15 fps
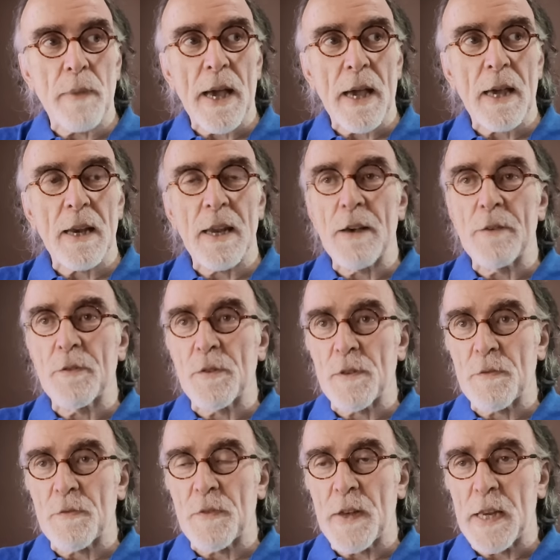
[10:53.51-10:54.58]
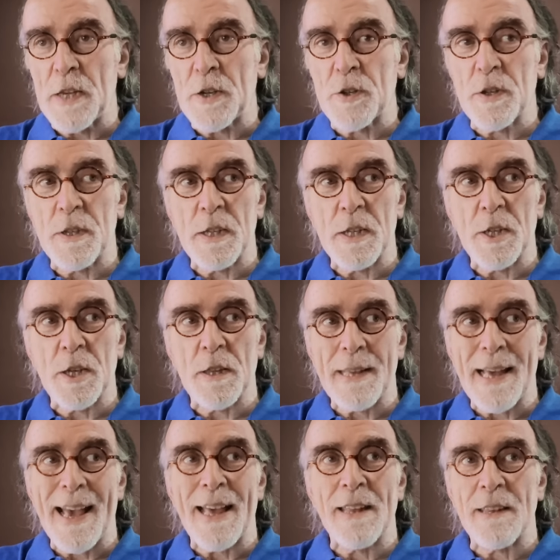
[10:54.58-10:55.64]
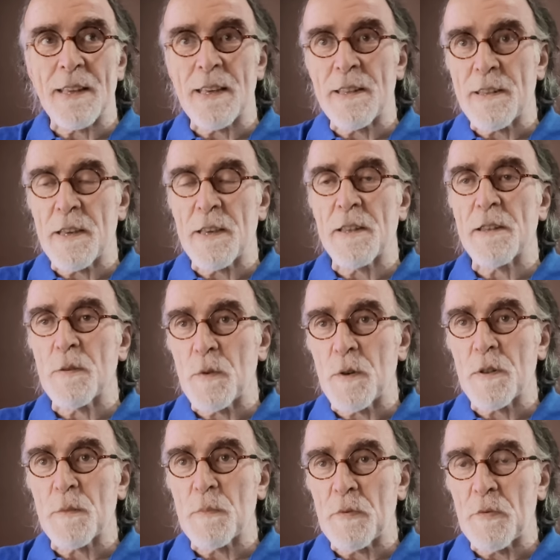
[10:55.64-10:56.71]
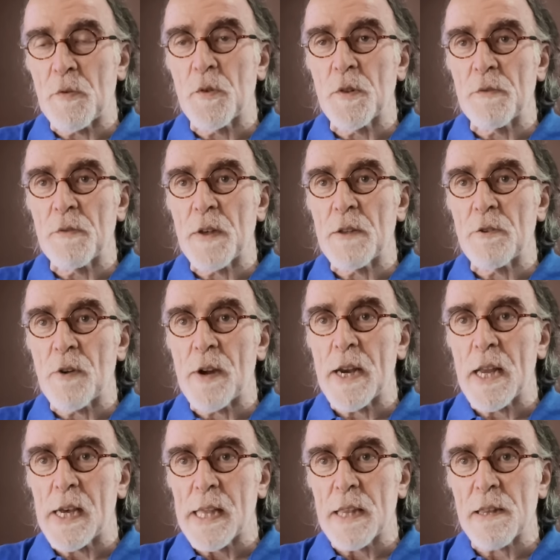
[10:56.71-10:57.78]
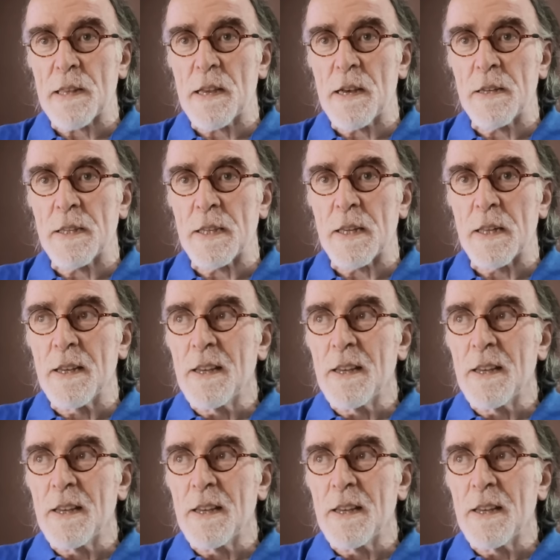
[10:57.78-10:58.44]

back at levels of financial conditions as easy as it was before the, the rate hike started.